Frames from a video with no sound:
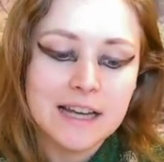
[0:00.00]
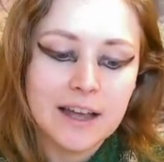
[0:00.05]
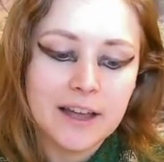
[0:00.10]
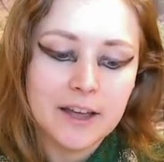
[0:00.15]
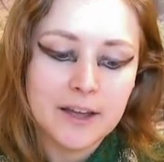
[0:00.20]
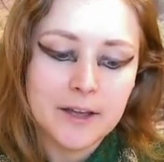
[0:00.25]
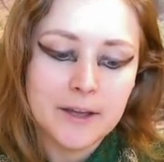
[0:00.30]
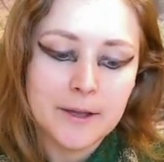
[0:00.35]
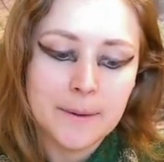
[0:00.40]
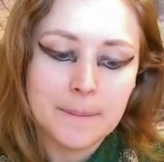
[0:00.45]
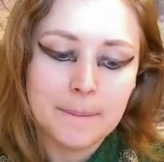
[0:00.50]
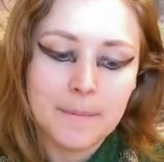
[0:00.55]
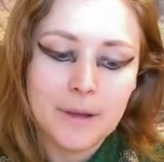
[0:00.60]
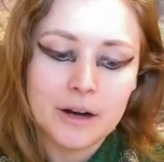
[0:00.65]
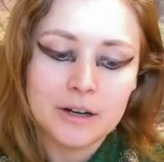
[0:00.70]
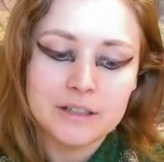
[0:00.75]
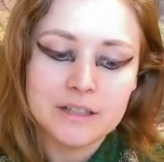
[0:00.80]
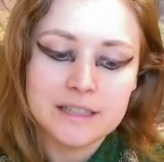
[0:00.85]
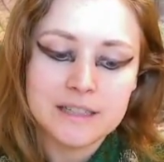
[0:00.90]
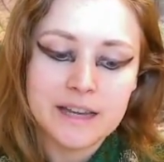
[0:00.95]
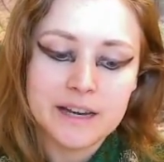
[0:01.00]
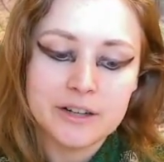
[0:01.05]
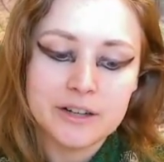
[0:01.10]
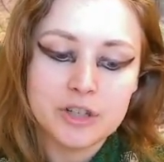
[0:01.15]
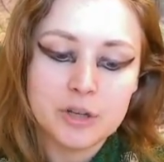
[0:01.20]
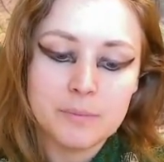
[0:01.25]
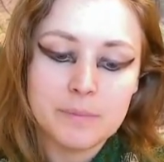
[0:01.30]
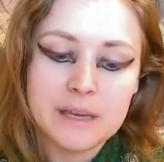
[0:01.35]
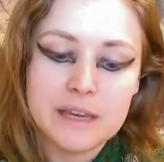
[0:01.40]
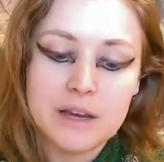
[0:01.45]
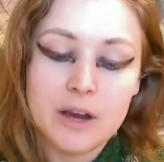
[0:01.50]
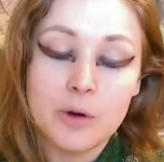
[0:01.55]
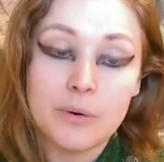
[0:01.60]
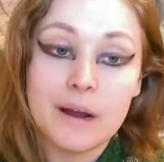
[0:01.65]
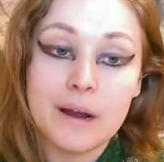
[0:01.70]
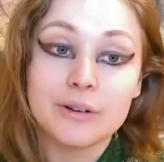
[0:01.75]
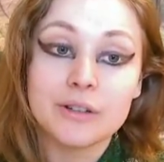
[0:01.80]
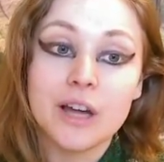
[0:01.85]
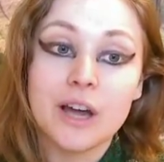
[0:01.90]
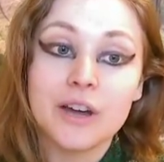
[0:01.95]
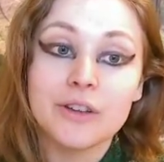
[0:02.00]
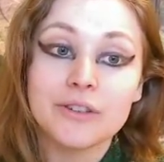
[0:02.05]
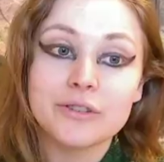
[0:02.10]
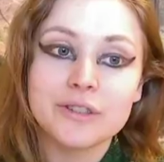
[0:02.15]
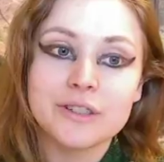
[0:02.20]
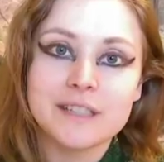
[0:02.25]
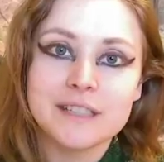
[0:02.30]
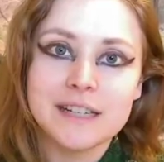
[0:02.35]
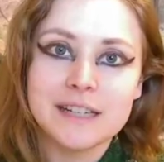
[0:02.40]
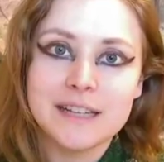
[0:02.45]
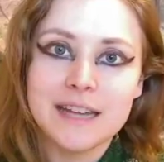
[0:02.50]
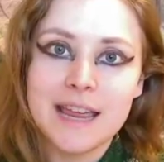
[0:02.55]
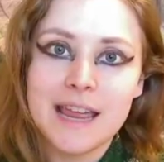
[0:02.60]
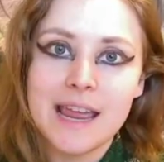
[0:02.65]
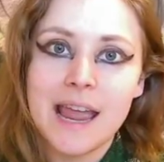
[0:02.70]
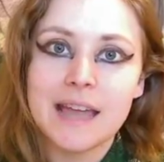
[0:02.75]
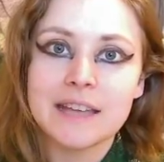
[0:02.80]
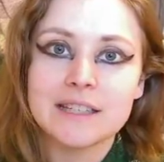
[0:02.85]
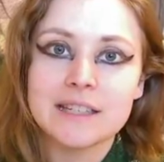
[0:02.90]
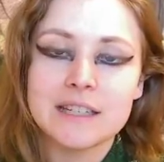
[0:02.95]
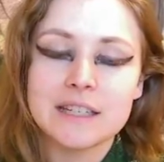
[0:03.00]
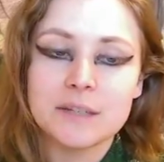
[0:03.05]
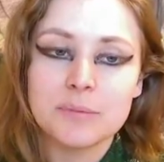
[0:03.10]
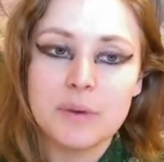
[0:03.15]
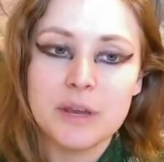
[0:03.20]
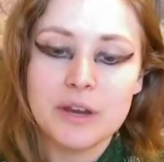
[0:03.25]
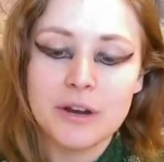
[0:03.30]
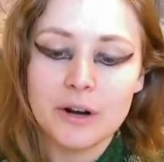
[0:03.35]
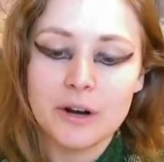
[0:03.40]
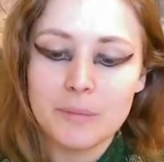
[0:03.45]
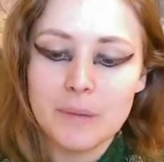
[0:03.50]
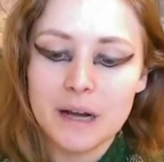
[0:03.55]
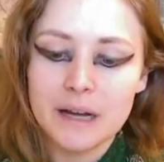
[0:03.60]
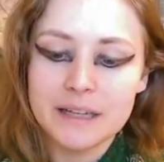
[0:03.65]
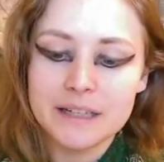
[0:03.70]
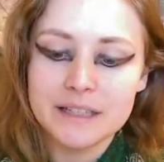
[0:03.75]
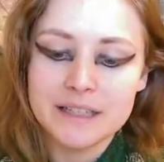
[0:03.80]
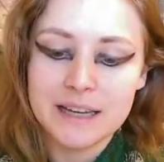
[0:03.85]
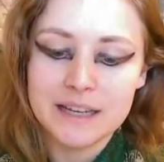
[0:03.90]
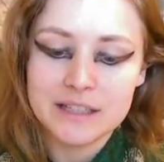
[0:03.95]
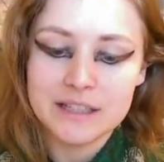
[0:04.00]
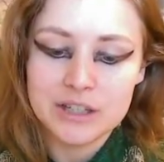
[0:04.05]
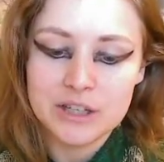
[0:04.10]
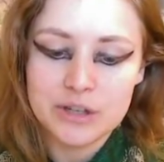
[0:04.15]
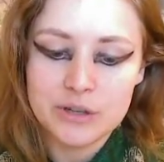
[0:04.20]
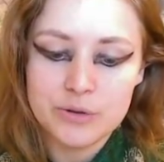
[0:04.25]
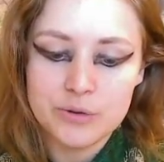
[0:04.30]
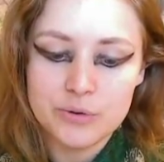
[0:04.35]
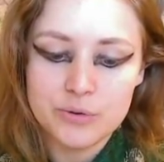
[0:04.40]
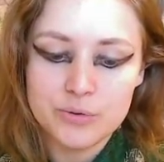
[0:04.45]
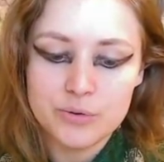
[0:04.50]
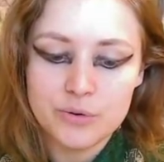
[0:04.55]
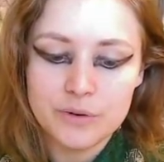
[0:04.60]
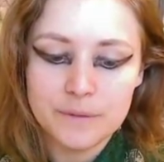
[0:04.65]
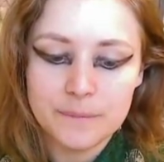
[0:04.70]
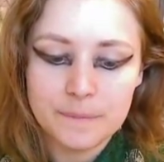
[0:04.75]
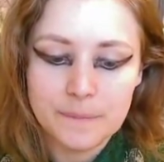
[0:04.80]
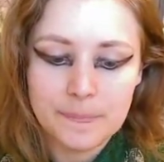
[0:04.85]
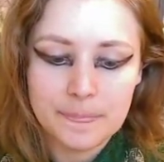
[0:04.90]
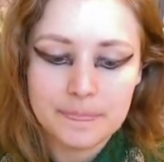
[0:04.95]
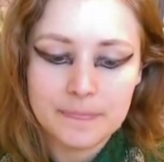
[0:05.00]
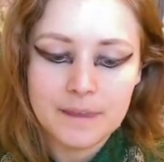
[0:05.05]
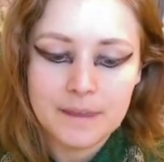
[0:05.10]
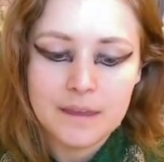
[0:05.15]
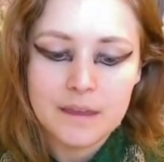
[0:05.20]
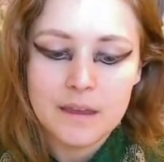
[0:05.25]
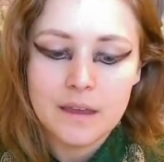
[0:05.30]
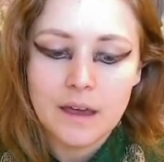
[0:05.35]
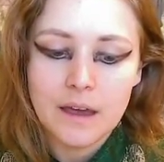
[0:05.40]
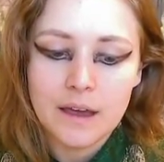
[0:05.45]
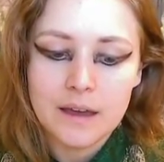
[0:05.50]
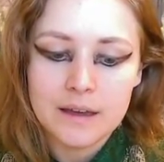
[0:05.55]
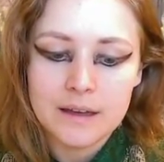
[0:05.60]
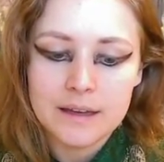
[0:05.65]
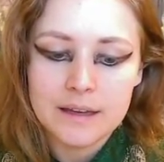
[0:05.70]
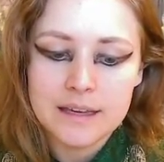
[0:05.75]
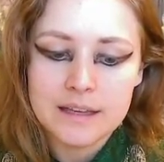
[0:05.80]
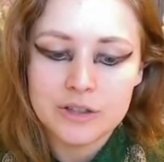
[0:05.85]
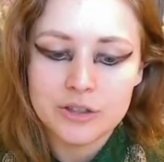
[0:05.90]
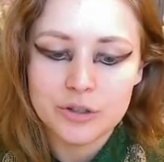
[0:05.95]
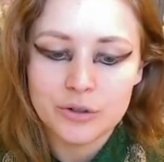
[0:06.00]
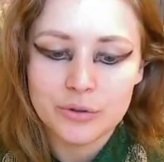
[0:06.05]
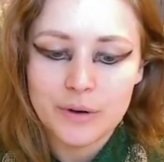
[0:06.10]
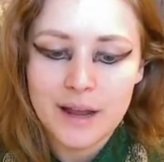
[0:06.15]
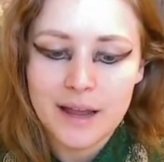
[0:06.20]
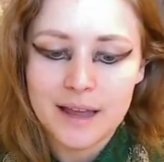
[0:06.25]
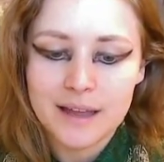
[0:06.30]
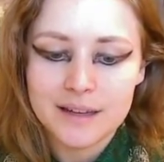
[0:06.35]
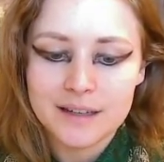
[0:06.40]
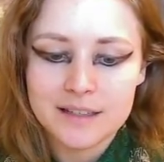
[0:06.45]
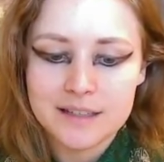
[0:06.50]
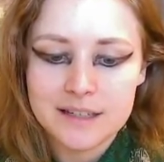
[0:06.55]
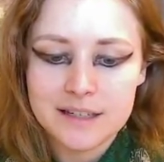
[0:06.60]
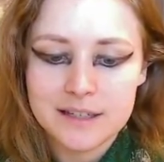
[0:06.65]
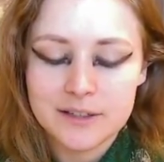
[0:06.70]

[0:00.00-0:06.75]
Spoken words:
our desire to be around others today and to speak our mind and to interact.